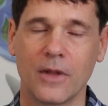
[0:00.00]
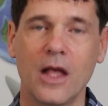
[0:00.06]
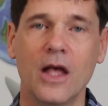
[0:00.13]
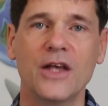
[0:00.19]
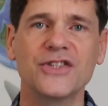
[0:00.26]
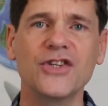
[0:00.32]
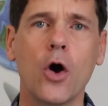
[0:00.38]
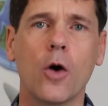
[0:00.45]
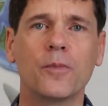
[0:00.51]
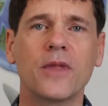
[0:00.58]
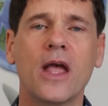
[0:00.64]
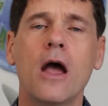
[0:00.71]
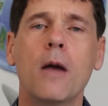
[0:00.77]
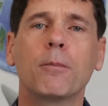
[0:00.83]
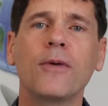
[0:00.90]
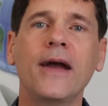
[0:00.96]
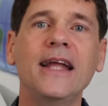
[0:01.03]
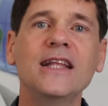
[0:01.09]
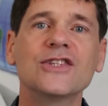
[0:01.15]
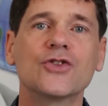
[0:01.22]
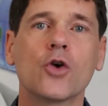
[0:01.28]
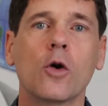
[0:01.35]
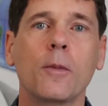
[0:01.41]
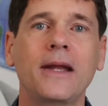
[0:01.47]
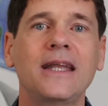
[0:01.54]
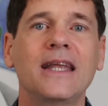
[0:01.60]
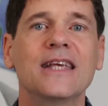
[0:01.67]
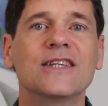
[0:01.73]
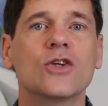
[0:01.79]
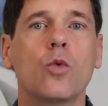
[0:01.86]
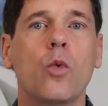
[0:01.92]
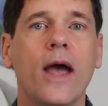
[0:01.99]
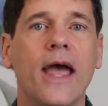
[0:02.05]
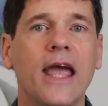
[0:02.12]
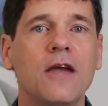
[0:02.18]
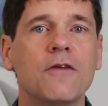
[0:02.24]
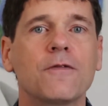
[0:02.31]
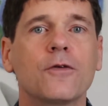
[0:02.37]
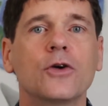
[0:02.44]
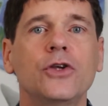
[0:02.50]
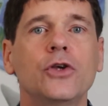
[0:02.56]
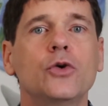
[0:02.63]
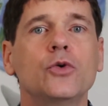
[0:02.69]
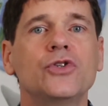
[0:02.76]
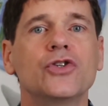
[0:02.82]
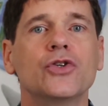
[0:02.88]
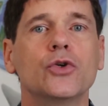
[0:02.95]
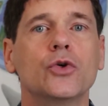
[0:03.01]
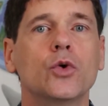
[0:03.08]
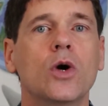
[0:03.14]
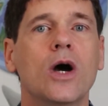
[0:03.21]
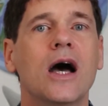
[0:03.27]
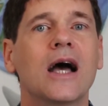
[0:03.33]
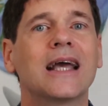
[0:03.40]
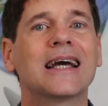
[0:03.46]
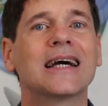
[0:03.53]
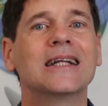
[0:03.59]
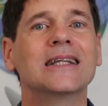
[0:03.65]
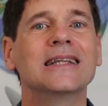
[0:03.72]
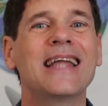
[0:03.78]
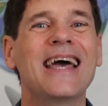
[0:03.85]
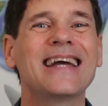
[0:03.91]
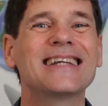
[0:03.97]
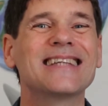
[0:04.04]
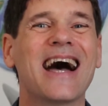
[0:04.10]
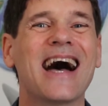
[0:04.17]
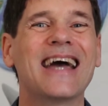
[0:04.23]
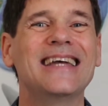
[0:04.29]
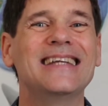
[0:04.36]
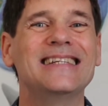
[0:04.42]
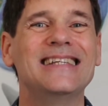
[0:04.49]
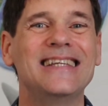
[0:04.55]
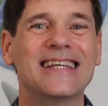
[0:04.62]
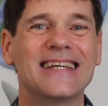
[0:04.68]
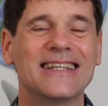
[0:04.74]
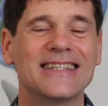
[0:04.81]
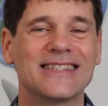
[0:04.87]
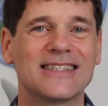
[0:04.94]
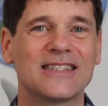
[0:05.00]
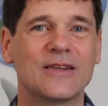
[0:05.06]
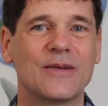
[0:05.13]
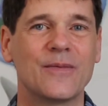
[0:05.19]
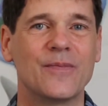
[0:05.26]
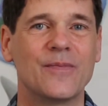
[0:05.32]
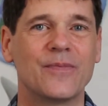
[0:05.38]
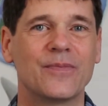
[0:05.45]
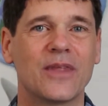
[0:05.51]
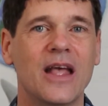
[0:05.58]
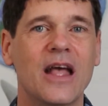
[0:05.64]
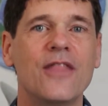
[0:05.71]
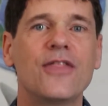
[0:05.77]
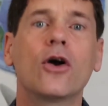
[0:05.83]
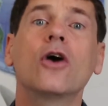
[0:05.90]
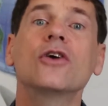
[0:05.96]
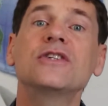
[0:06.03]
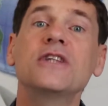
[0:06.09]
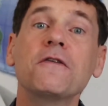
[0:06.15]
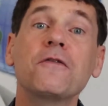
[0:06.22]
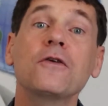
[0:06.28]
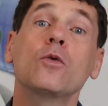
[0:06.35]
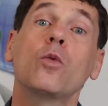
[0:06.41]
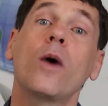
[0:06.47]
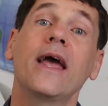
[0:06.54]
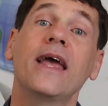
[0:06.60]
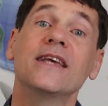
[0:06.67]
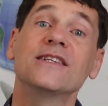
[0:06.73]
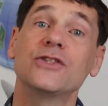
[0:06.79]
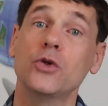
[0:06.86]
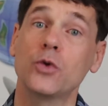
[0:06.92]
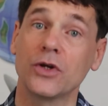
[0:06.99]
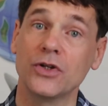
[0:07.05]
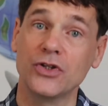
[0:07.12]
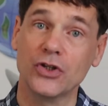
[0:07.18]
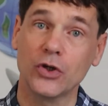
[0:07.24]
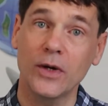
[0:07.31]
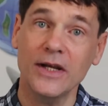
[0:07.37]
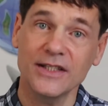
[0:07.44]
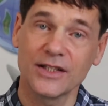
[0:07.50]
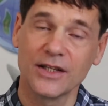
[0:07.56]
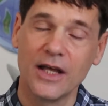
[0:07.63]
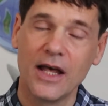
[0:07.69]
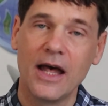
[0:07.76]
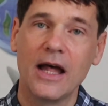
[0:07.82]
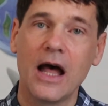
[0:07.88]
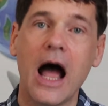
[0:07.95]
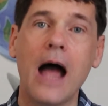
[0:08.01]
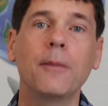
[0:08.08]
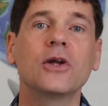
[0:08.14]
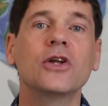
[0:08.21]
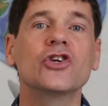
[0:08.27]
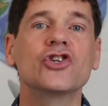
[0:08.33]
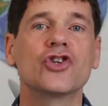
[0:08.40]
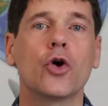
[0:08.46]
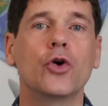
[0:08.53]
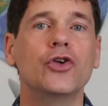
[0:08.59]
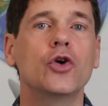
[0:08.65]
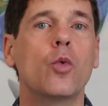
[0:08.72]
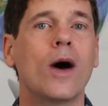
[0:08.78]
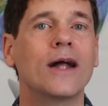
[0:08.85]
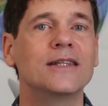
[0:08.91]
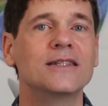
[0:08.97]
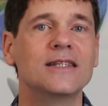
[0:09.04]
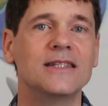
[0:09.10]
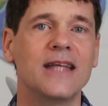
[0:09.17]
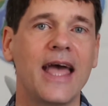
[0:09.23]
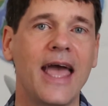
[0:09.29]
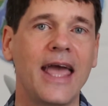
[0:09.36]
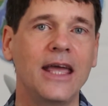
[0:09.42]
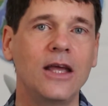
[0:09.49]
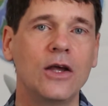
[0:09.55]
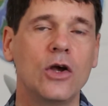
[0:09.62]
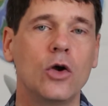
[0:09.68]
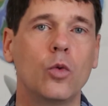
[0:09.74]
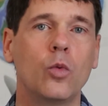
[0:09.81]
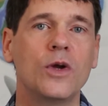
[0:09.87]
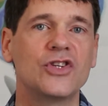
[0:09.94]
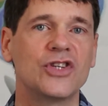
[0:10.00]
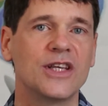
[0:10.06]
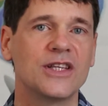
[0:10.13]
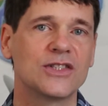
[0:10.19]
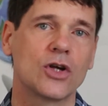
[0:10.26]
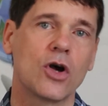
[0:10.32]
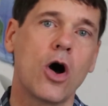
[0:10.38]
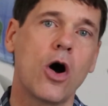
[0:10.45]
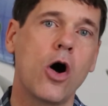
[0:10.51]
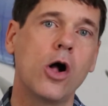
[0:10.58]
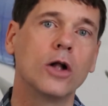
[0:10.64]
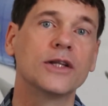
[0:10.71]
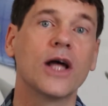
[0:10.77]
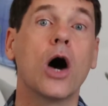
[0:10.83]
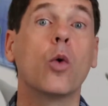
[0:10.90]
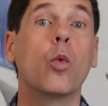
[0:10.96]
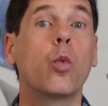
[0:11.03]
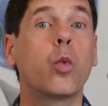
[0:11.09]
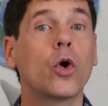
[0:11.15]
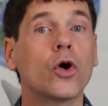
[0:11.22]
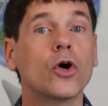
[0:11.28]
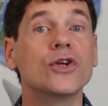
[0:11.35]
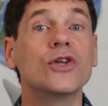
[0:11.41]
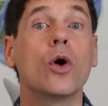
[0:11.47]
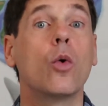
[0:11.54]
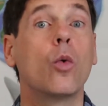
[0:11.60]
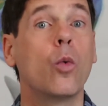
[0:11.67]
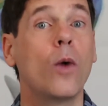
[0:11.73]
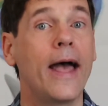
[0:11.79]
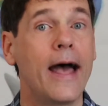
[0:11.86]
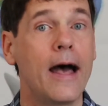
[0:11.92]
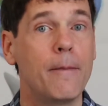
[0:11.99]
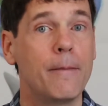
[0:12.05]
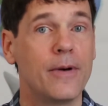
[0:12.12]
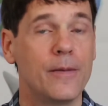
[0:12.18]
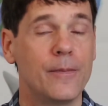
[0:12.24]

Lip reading: So, brainstorming is a way for you to collect ideas. There are different ways you can do it. I'm going to show you one today, which is called a word web.